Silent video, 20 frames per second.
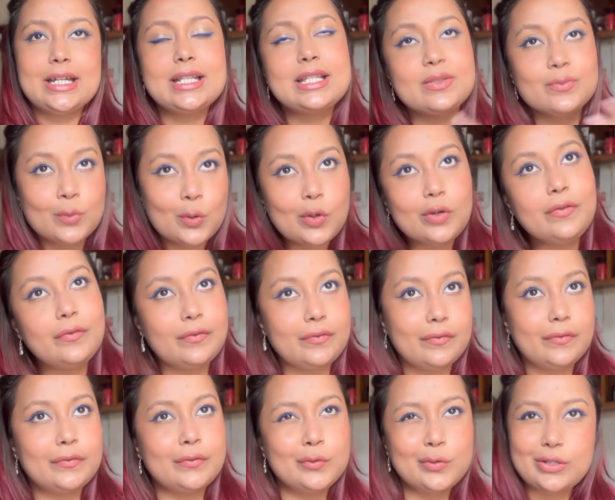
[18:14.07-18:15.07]
It's more
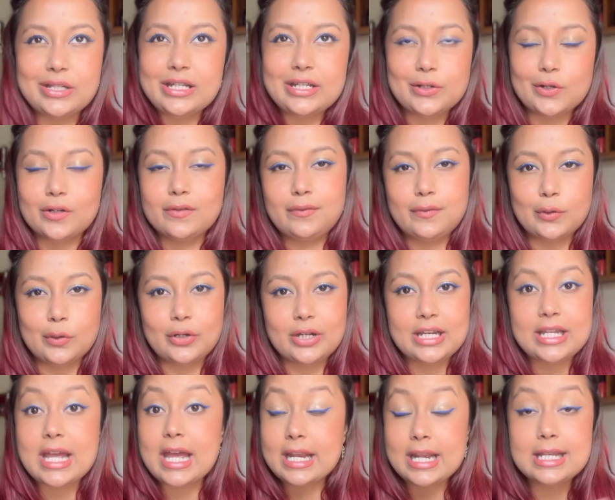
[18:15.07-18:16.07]
fruity, not
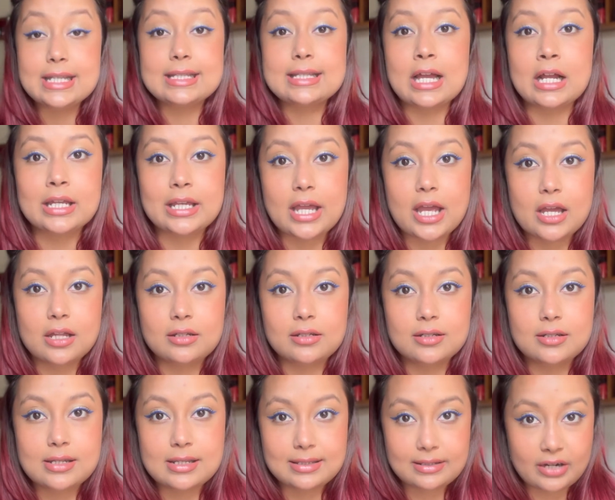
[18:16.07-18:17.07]
florally. And I suck at
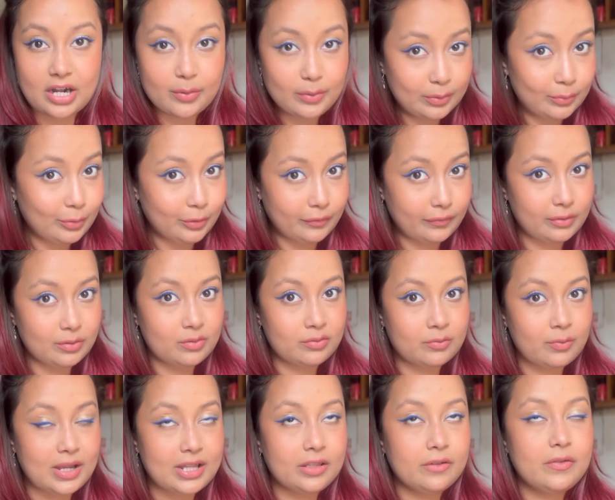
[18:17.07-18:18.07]
describing perfumes,
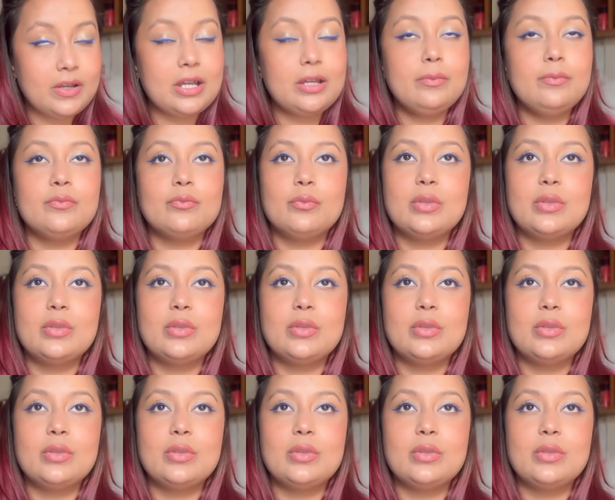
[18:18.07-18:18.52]
by the way.